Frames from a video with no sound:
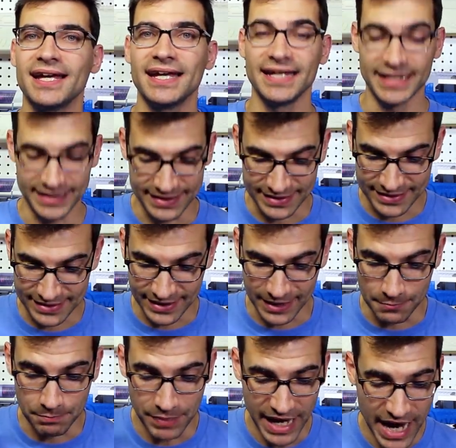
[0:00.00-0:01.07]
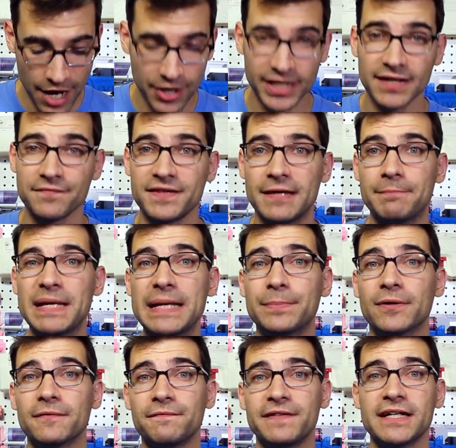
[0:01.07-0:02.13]
It is imperative that
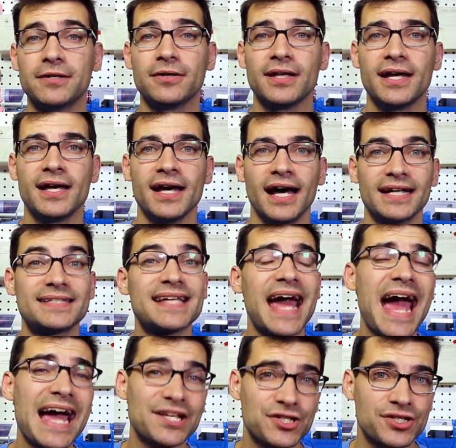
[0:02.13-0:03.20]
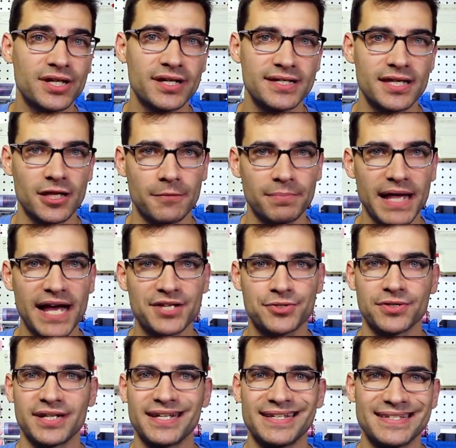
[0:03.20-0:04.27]
people feel attached to their
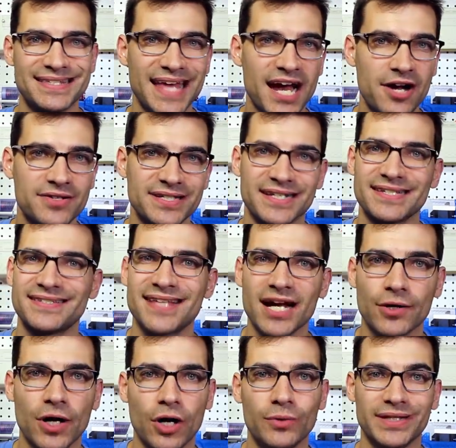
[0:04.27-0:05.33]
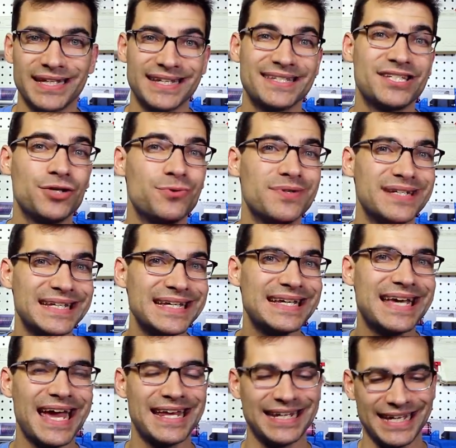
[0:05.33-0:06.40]
blaster, that it is theirs, it is their own, it is
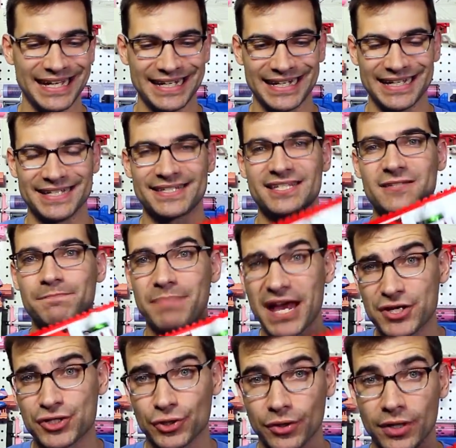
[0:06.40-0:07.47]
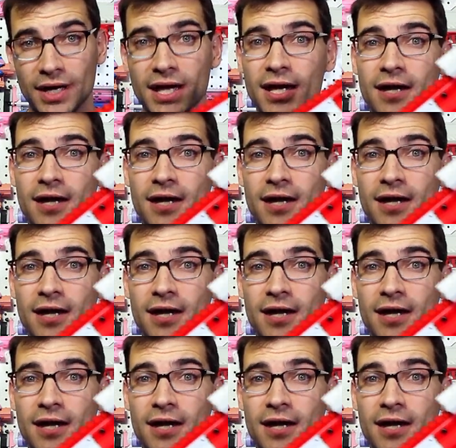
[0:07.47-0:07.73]
unique, and it is special